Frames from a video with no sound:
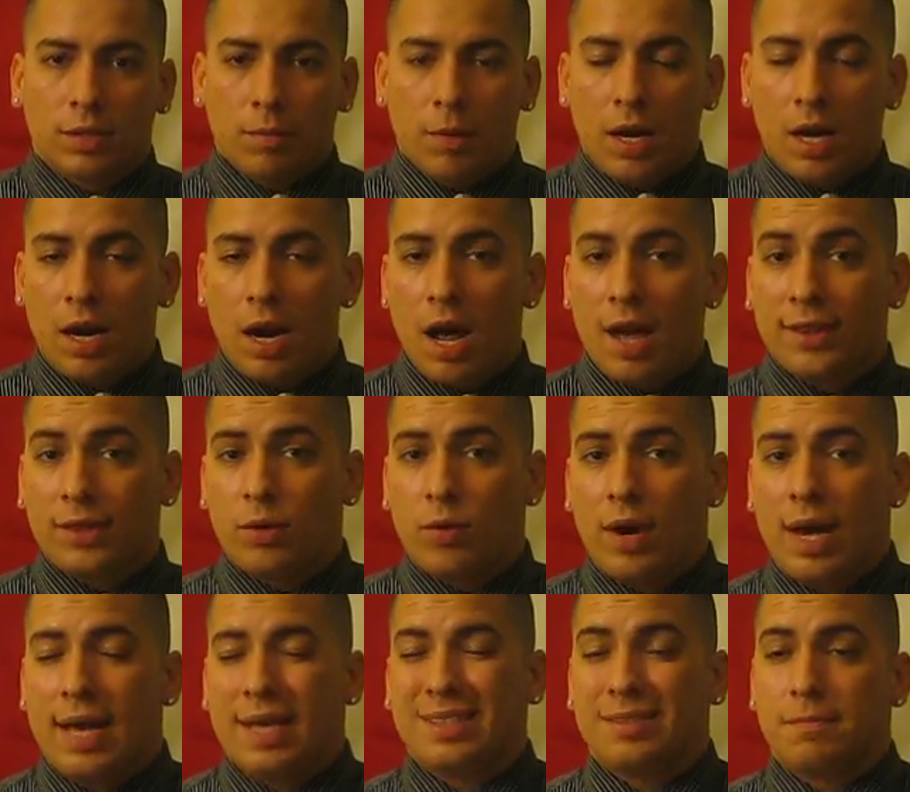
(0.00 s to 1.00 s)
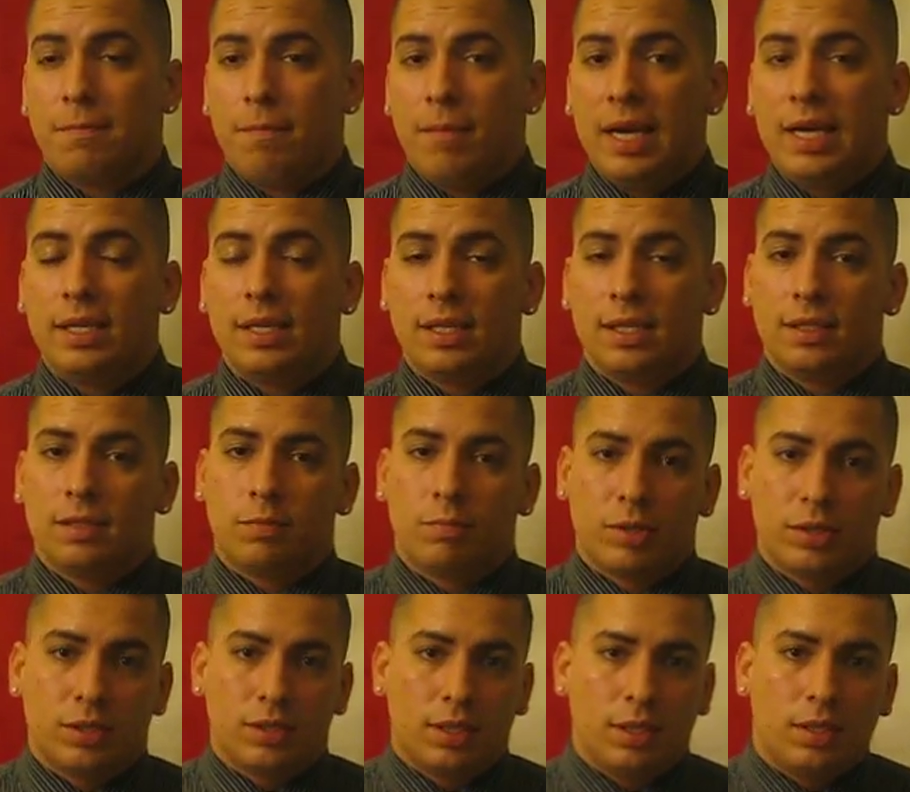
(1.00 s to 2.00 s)
unauthorized maintenance
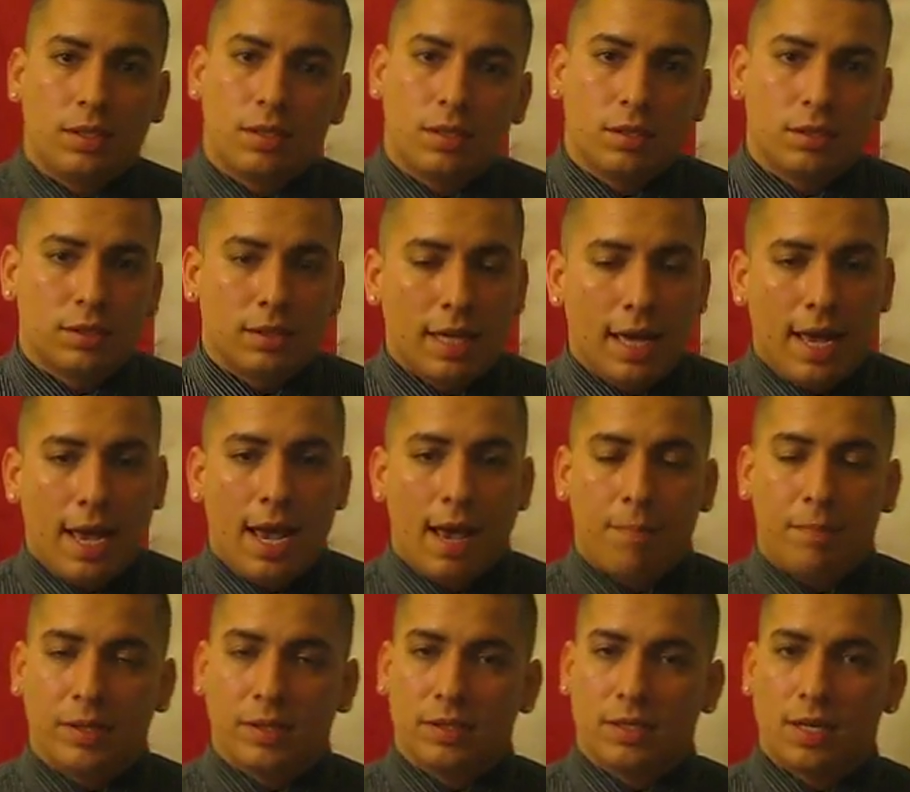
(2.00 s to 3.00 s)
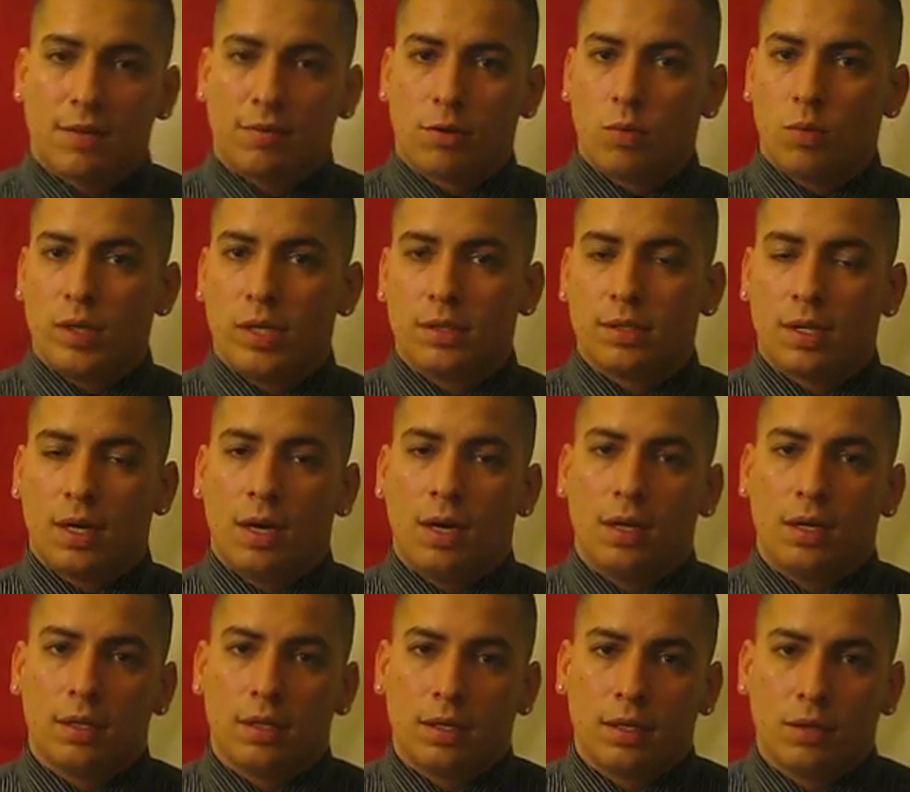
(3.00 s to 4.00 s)
procedures that happened several weeks
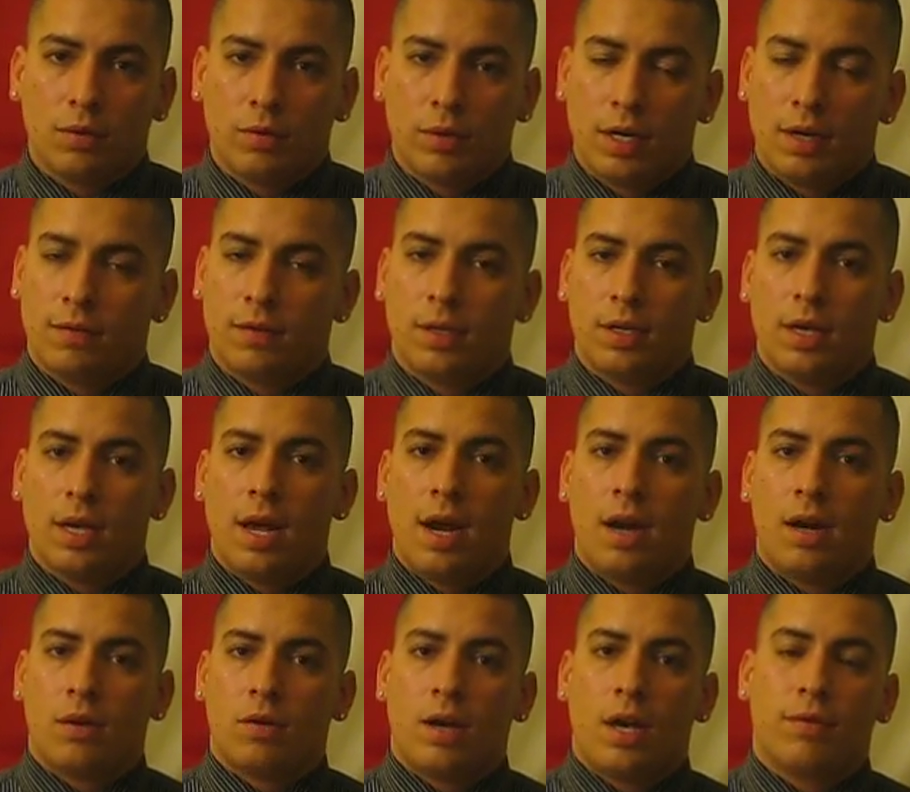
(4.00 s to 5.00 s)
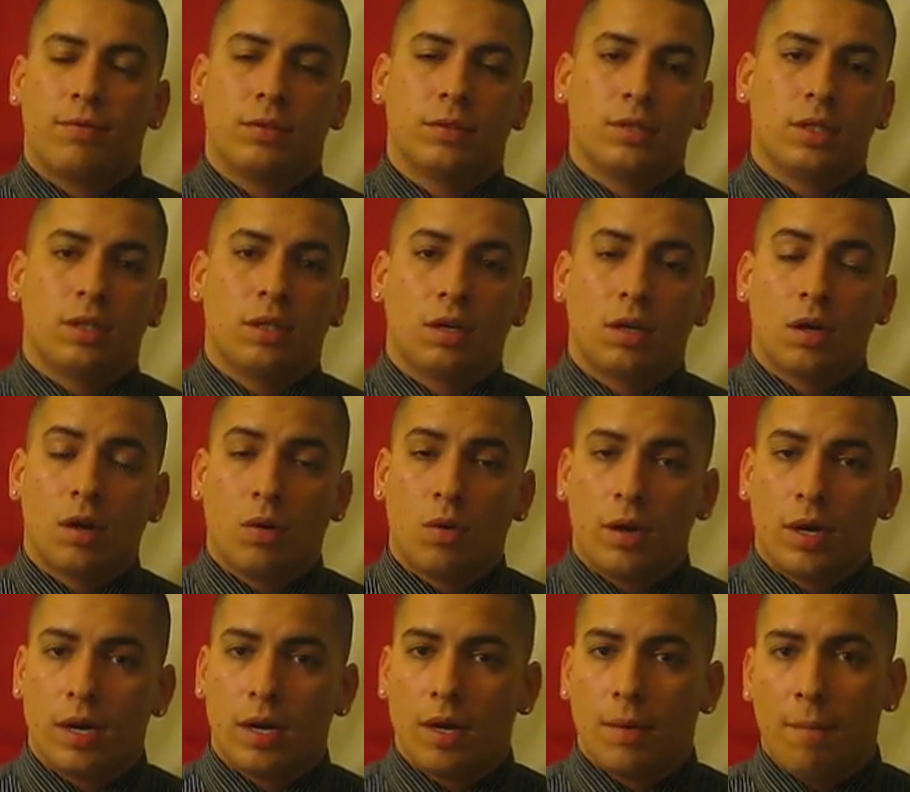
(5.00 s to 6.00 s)
earlier whenever the aircraft was
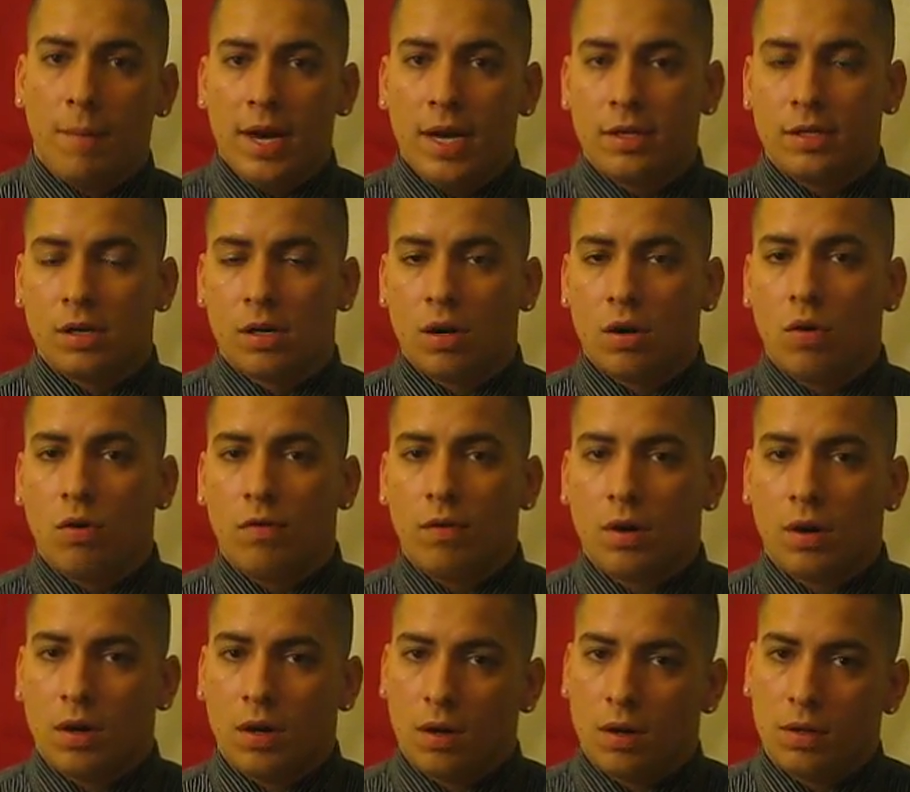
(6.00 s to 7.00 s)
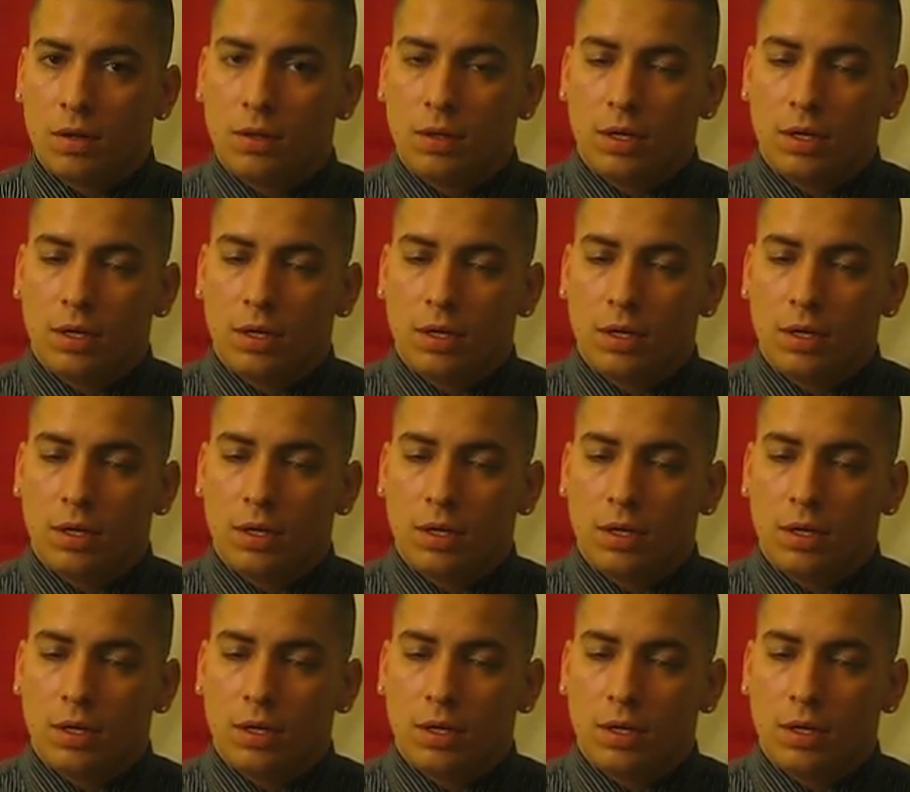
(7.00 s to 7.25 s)
undergoing major overhaul.